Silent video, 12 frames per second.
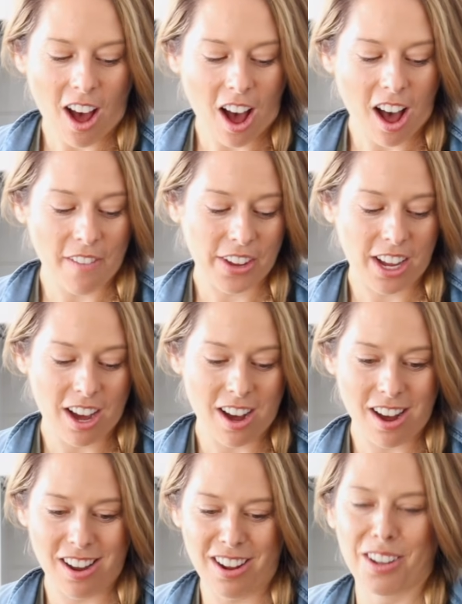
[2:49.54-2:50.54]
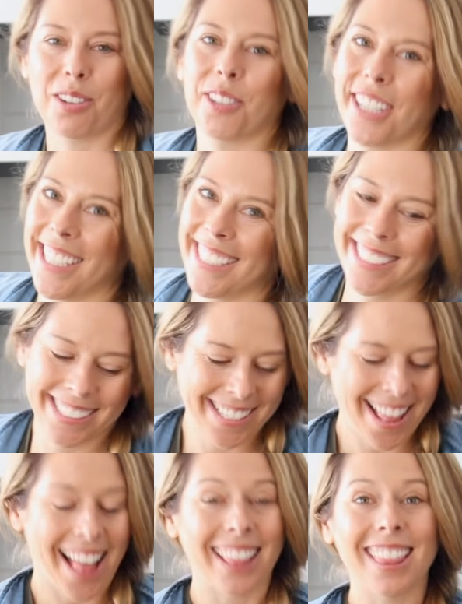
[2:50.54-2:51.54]
Avocado.
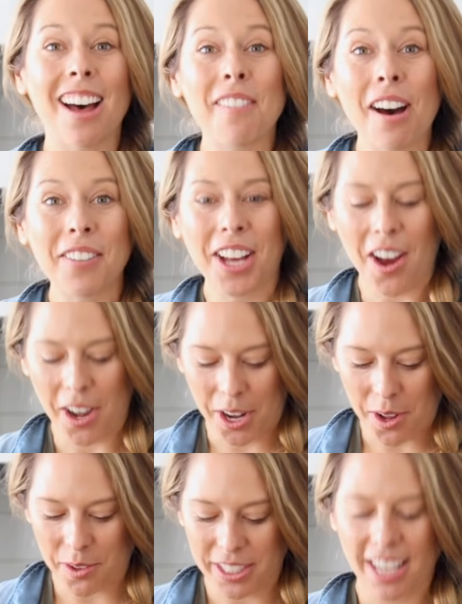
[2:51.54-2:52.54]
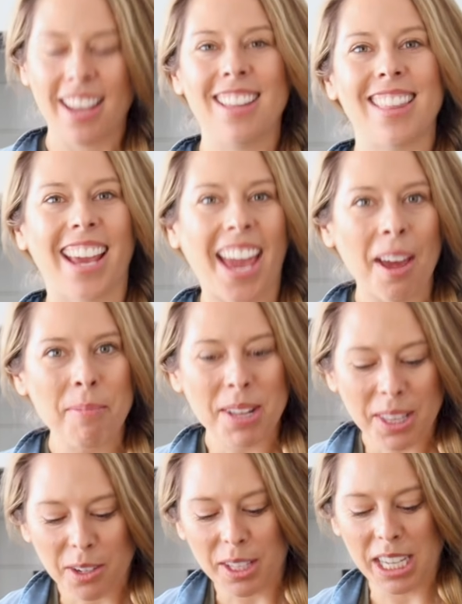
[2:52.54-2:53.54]
I love avocados. They can be a
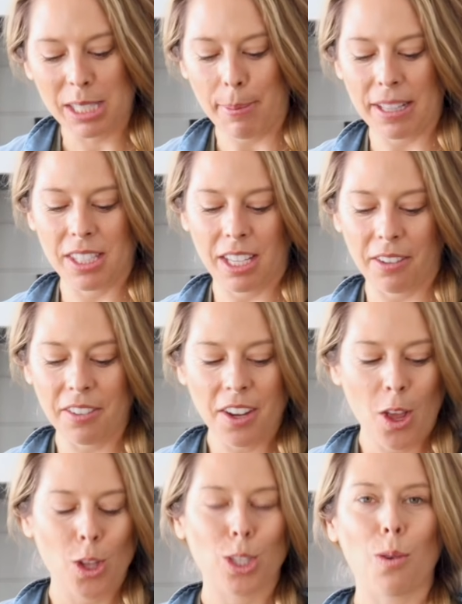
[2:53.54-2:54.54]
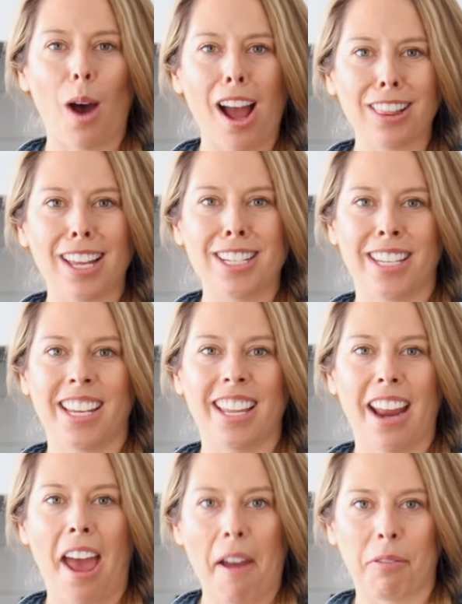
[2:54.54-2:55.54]
little expensive, so I like to
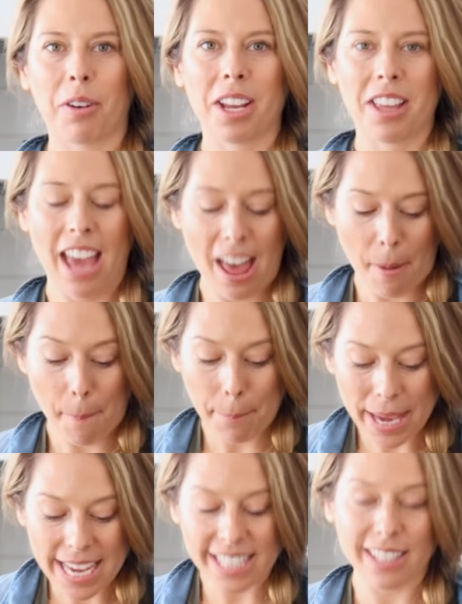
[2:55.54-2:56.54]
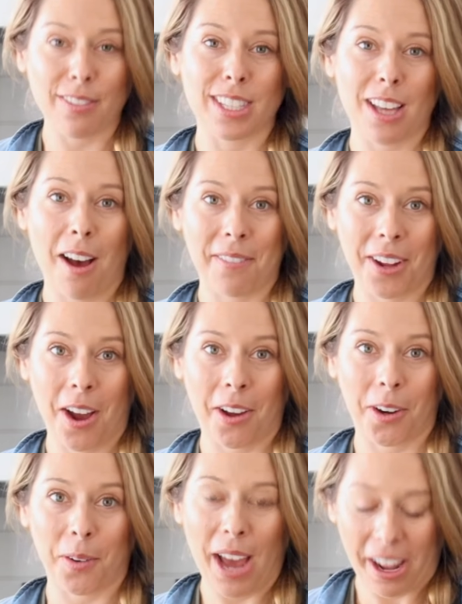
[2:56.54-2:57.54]
get every piece of this
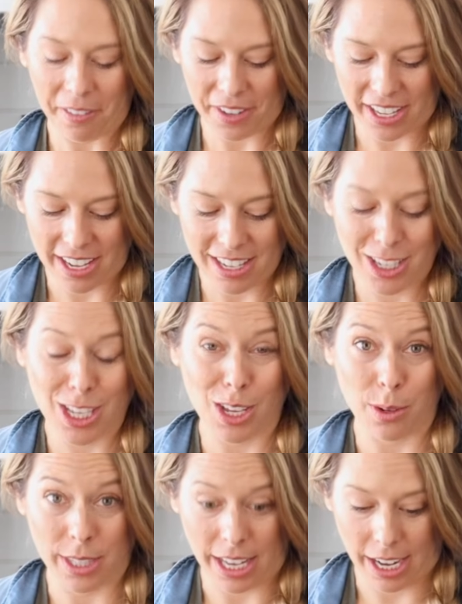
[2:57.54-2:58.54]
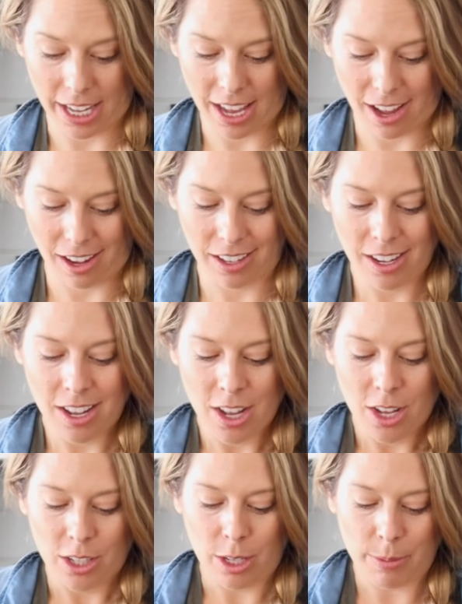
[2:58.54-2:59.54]
avocado out of it to use that I can.
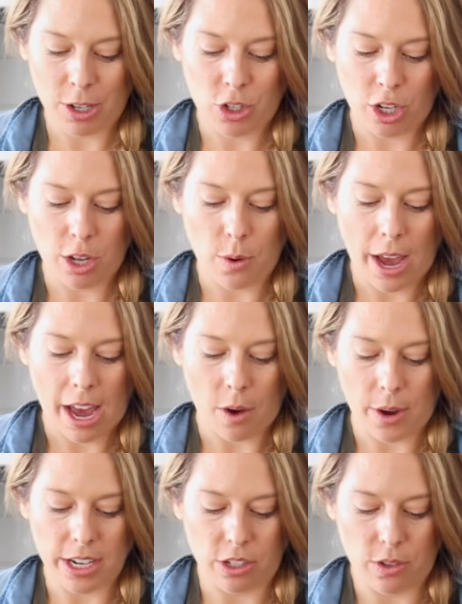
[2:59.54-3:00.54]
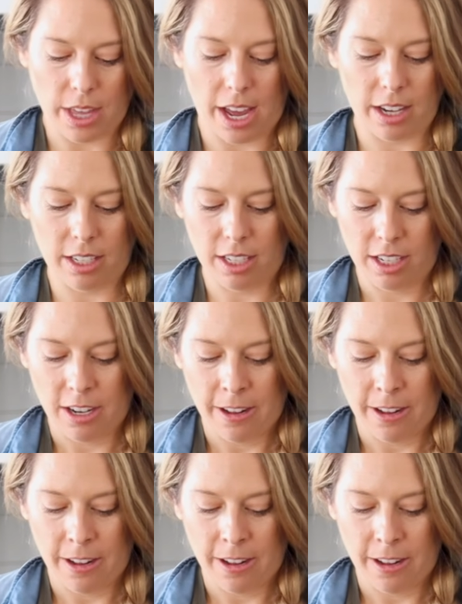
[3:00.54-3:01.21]
So I'm gonna show you how I do that.